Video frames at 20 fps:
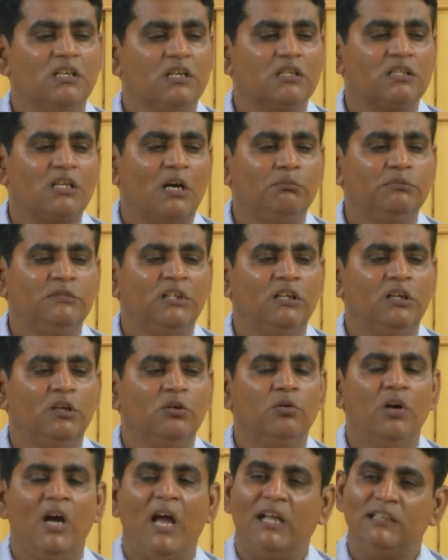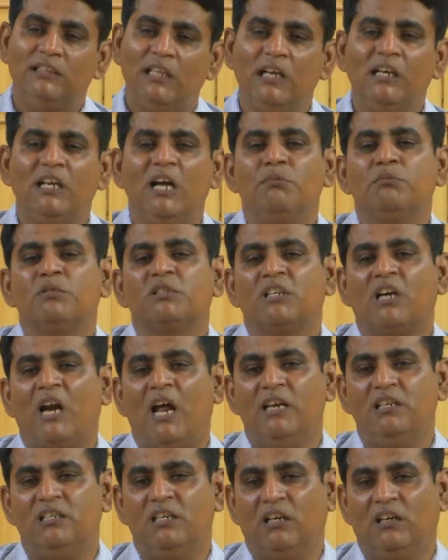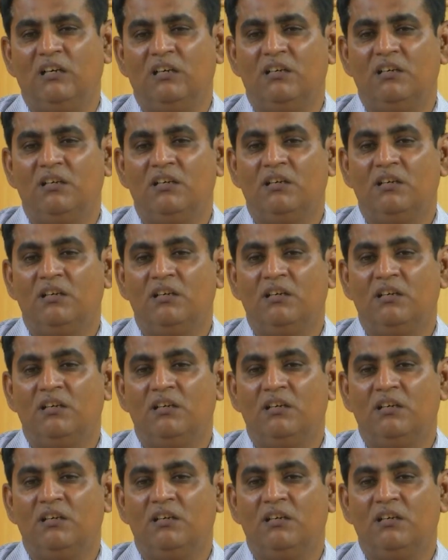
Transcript: something new. And then comes writing.